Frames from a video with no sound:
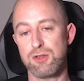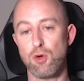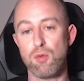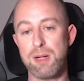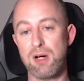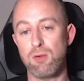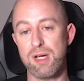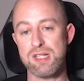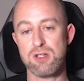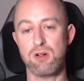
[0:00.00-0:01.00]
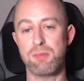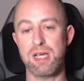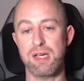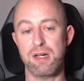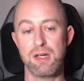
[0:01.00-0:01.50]
doorbell intercom
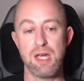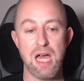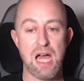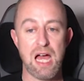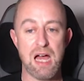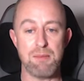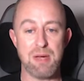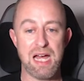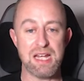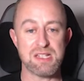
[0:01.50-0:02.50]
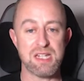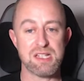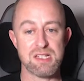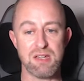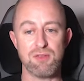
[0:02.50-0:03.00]
here. And
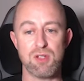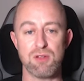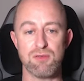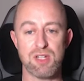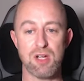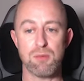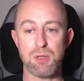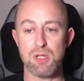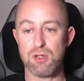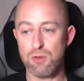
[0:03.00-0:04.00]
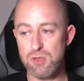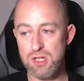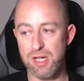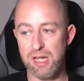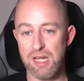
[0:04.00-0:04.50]
it's giving you the video, but you can
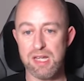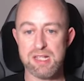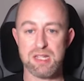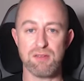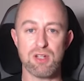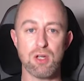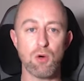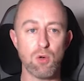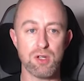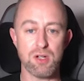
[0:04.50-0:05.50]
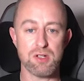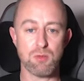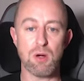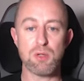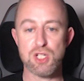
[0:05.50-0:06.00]
also hear it's giving the audio as
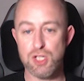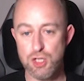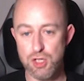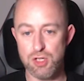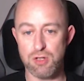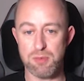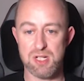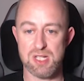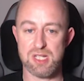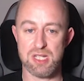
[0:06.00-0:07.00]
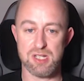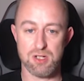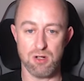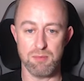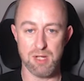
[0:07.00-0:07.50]
well, which it should do because it's the
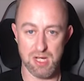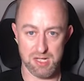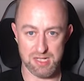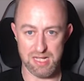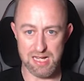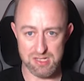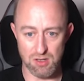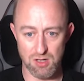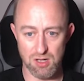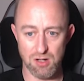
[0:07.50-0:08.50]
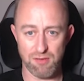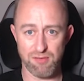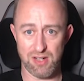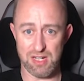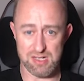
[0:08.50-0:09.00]
intercom. So that's our live
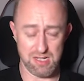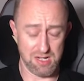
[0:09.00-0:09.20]
feed.